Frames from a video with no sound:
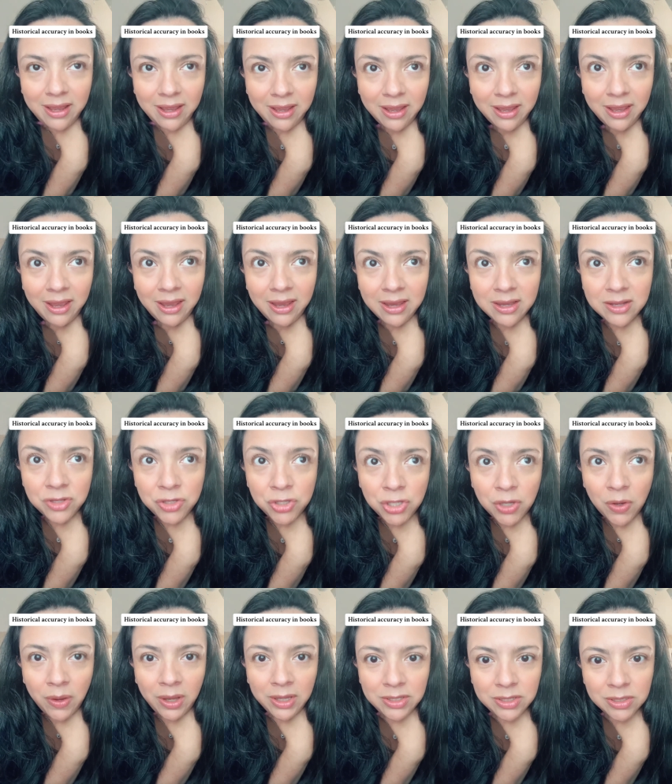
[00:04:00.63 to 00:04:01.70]
And
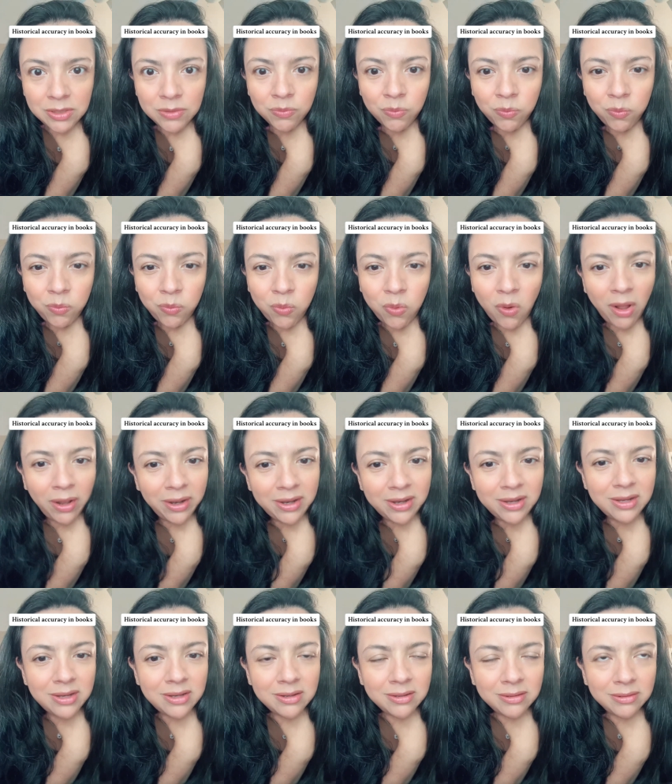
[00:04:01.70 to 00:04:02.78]
so I just wanted
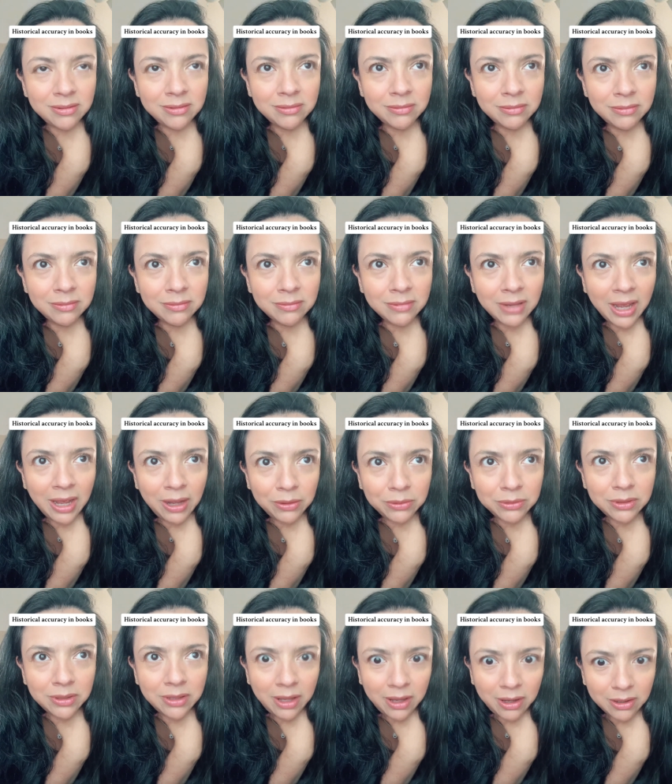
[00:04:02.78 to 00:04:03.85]
it
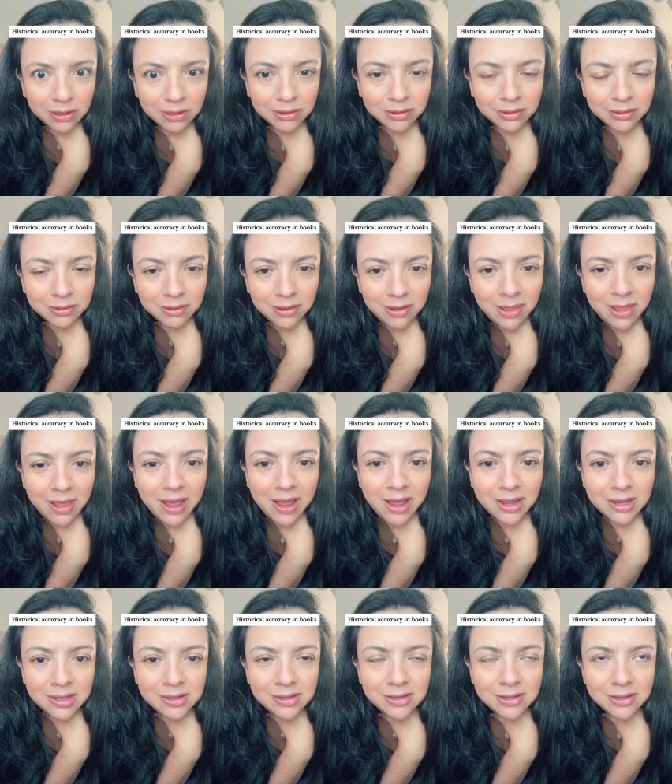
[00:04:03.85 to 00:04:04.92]
out there
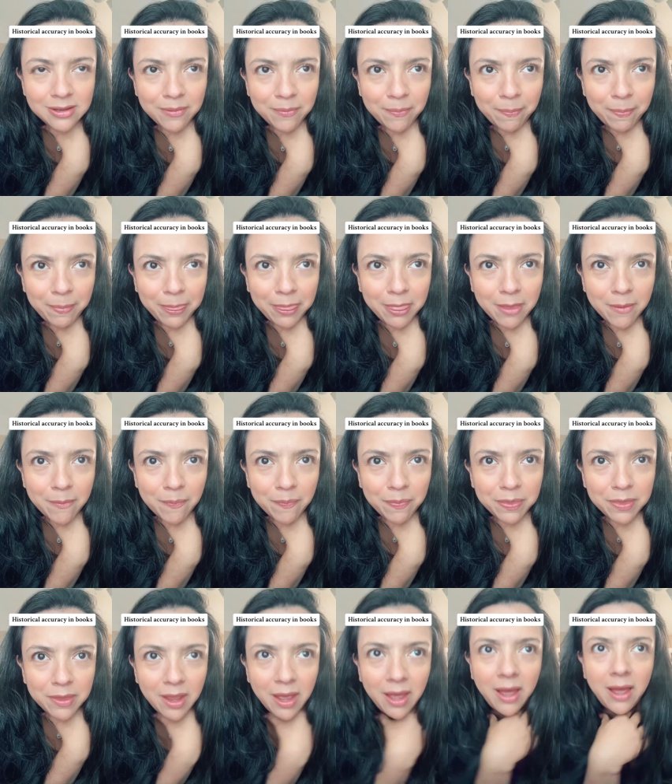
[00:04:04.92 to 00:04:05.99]
that
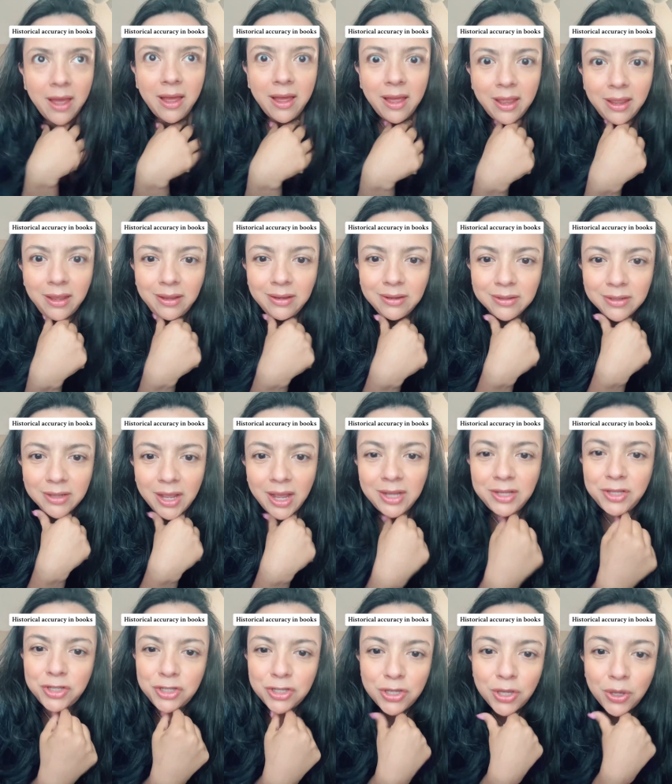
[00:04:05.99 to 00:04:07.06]
I
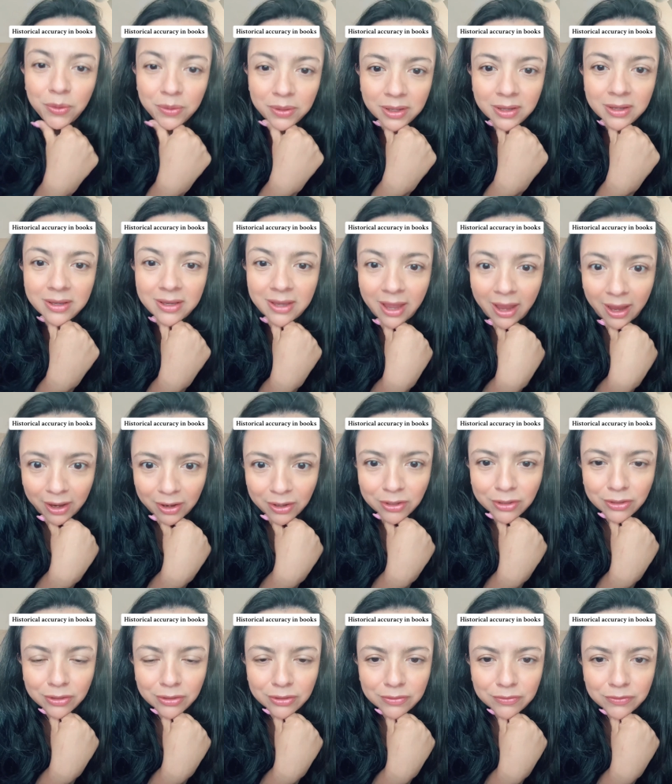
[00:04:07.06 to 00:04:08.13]
took
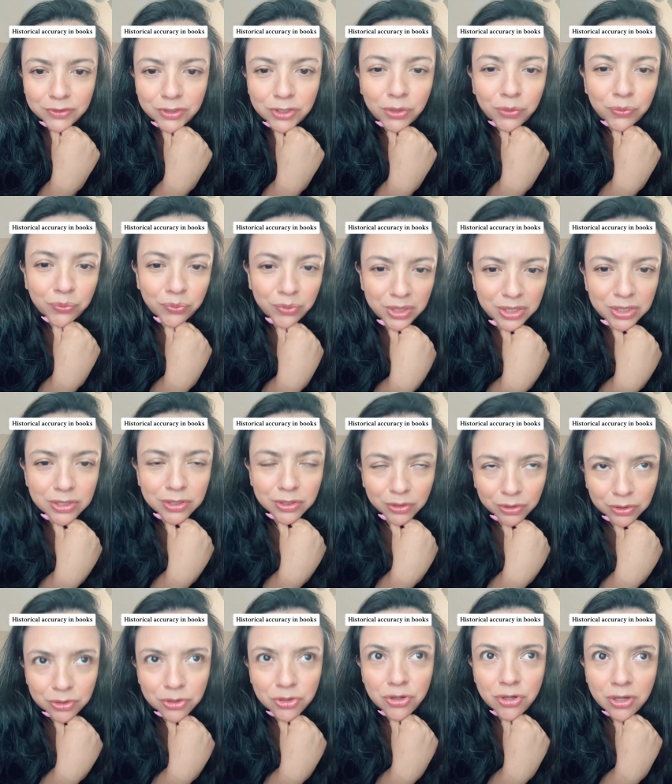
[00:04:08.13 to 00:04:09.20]
care to
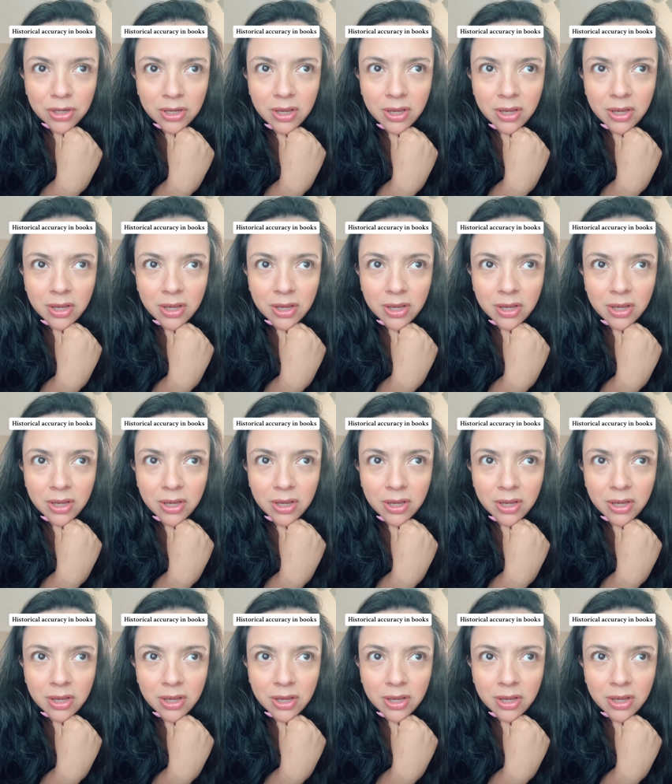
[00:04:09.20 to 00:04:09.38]
research